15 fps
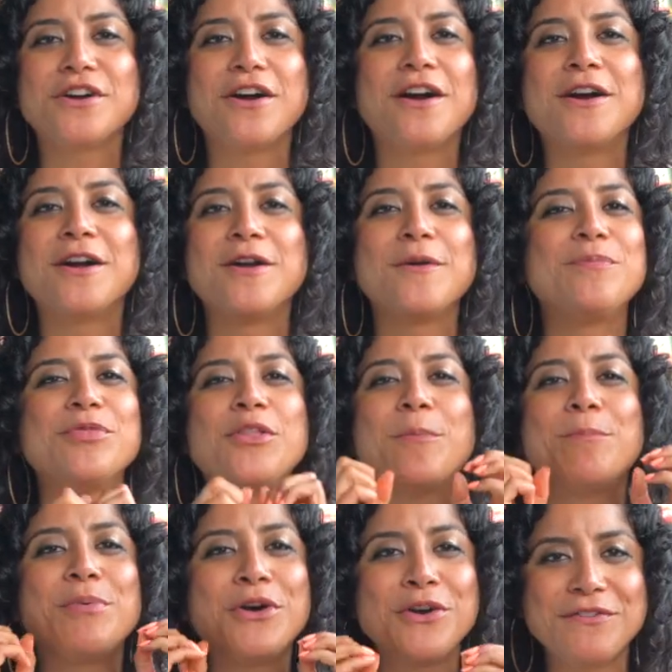are the
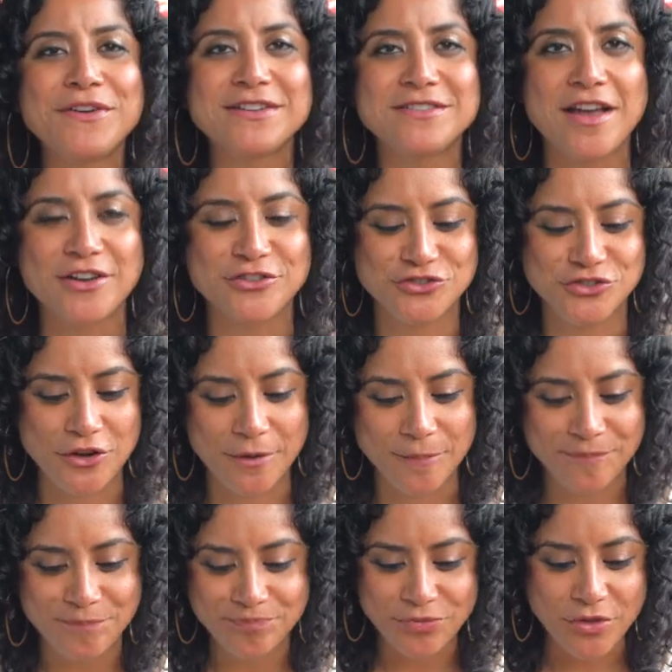perfect texture.
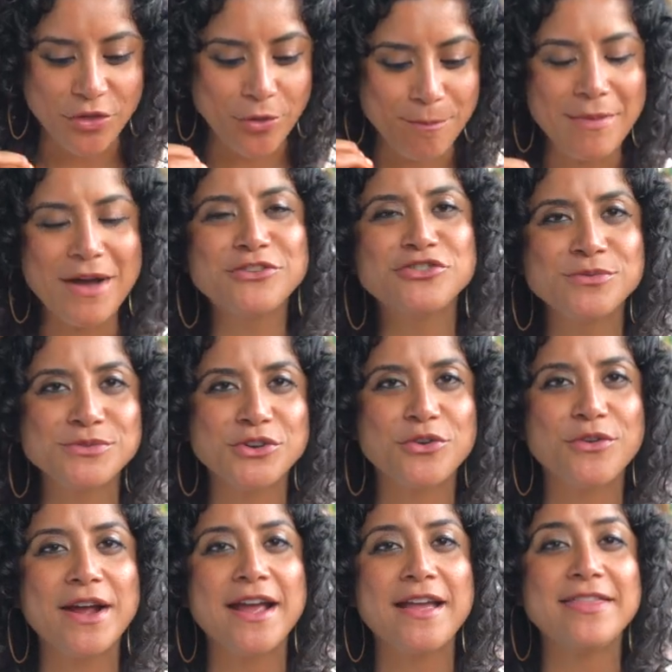The mushrooms are
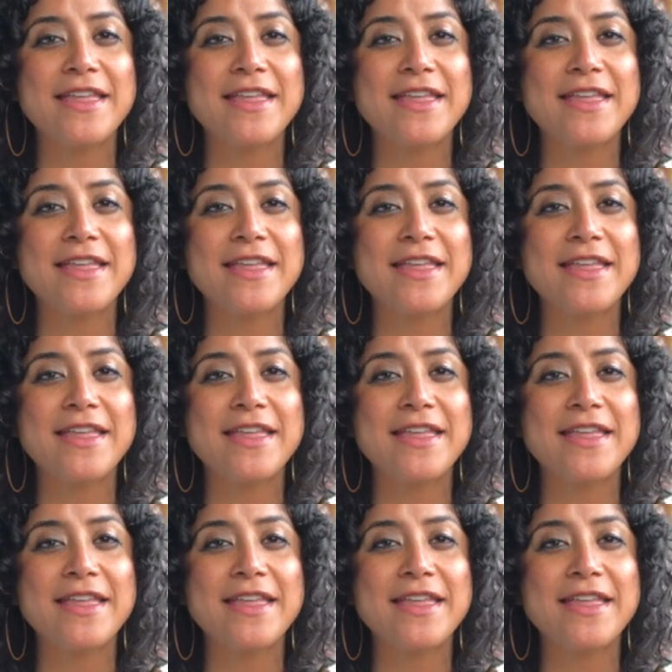great.